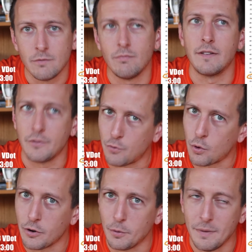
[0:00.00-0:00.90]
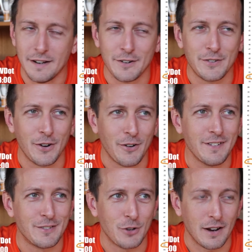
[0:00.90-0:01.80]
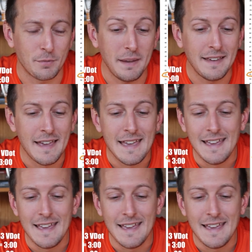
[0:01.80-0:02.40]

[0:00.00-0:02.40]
that's a 400 meters, sorry, the track speak,